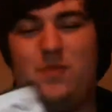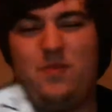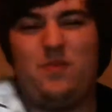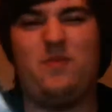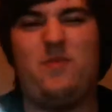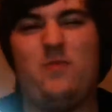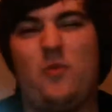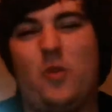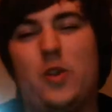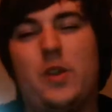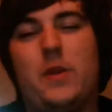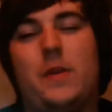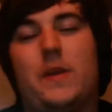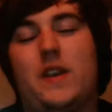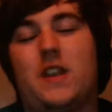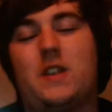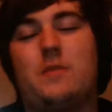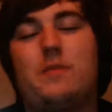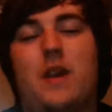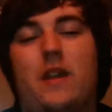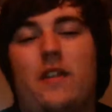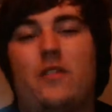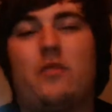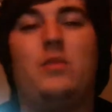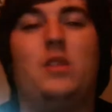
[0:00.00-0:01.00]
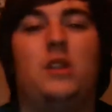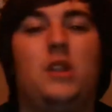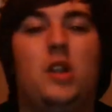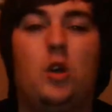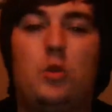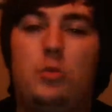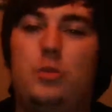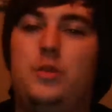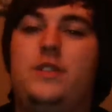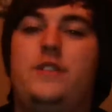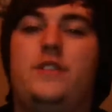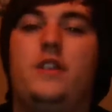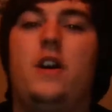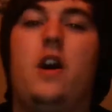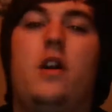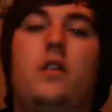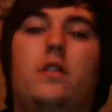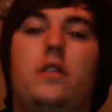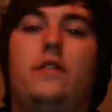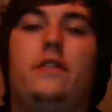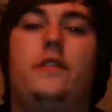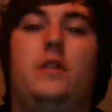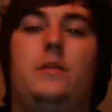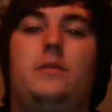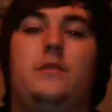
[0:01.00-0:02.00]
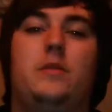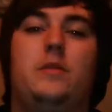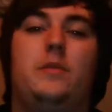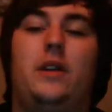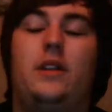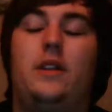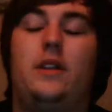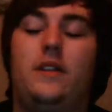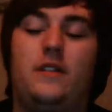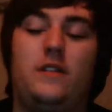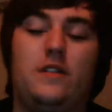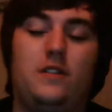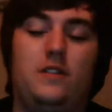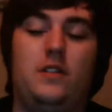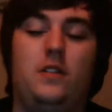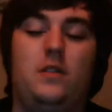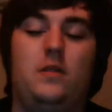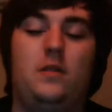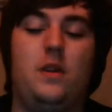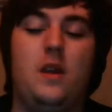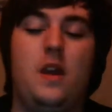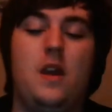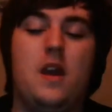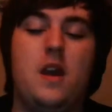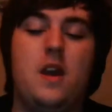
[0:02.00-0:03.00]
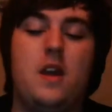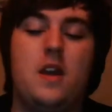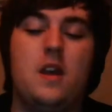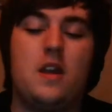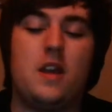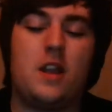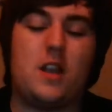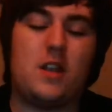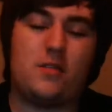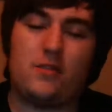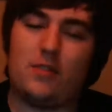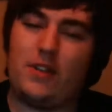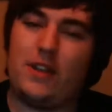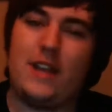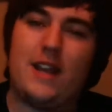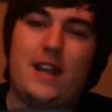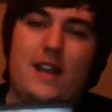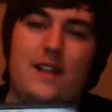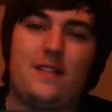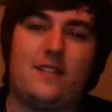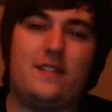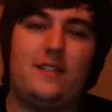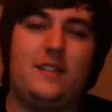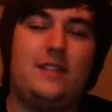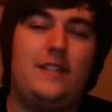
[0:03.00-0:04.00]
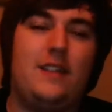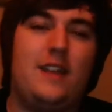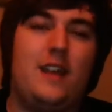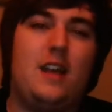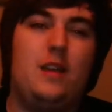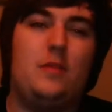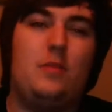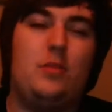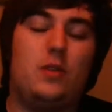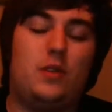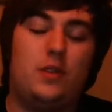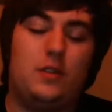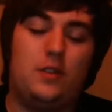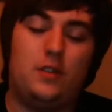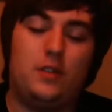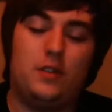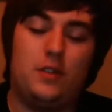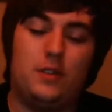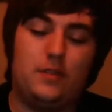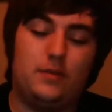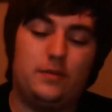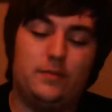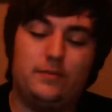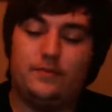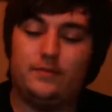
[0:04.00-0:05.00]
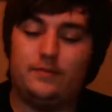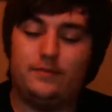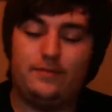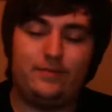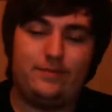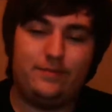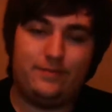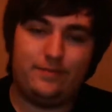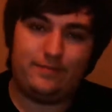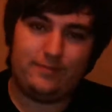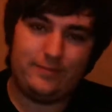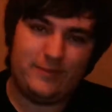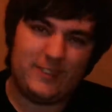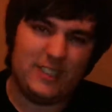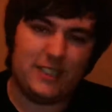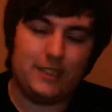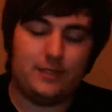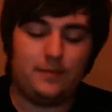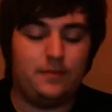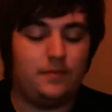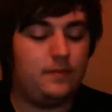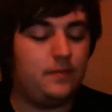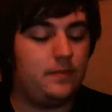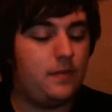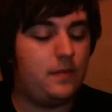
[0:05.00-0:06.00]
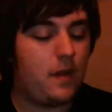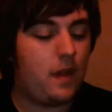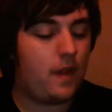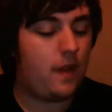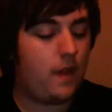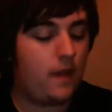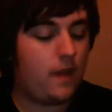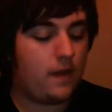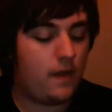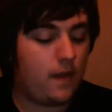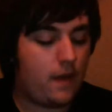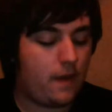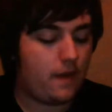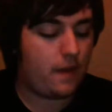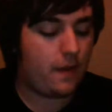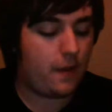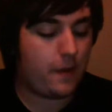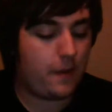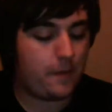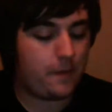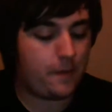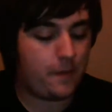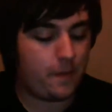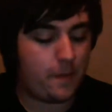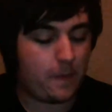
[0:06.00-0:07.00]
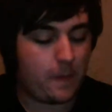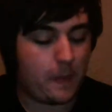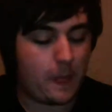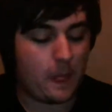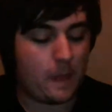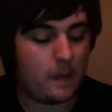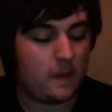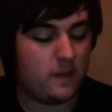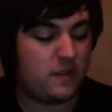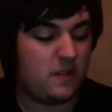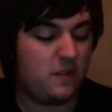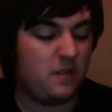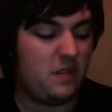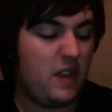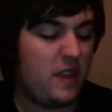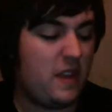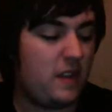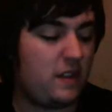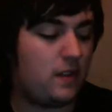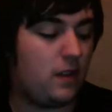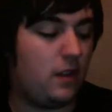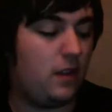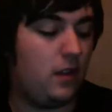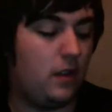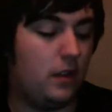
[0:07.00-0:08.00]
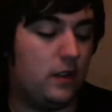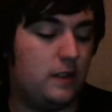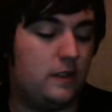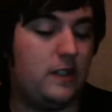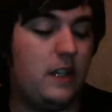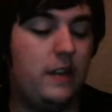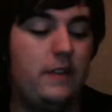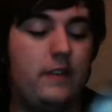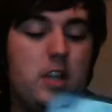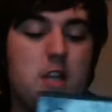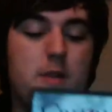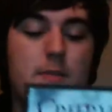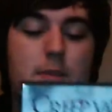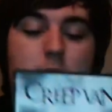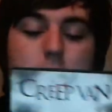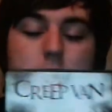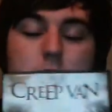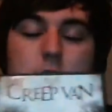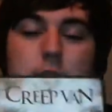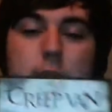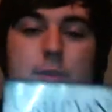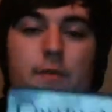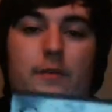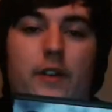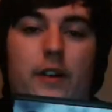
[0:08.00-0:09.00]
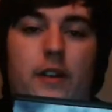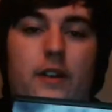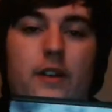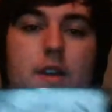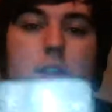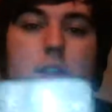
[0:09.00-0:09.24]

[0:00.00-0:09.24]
what you expect from a low budget horror film, to be honest. There's no great acting in there, but yeah. So that's all I'd say really about Creepman.